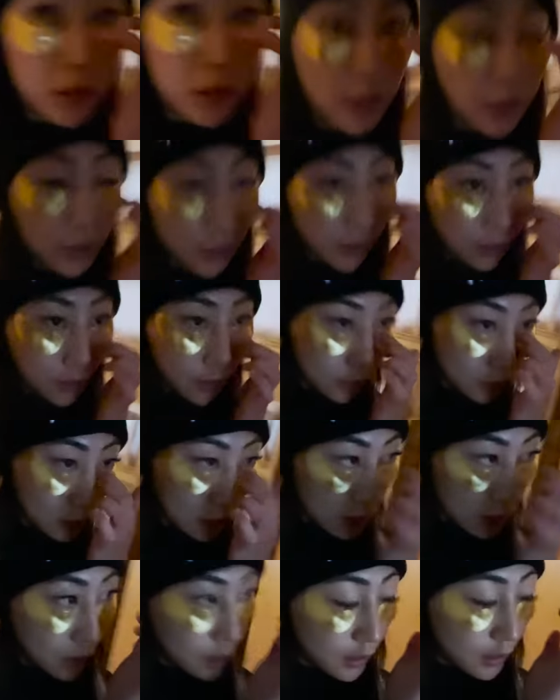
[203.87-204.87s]
and
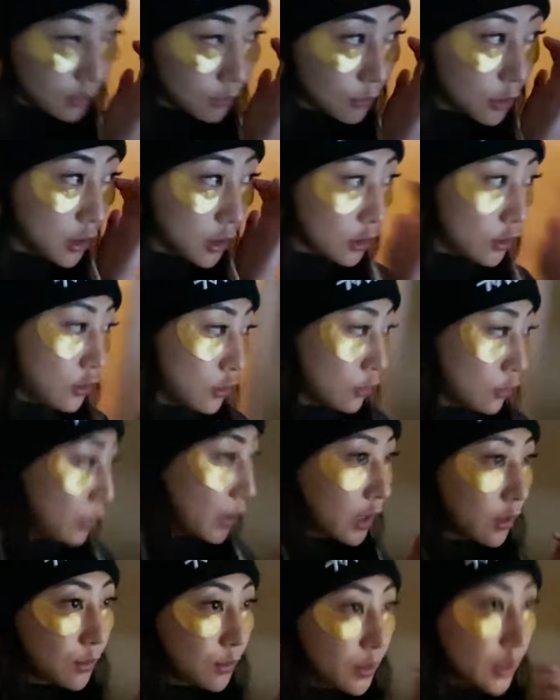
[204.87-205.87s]
I am gonna go
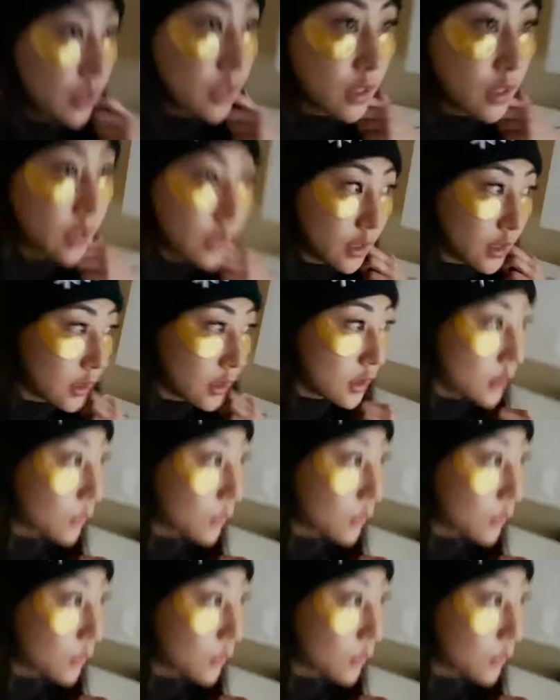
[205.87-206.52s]
pick up the skis,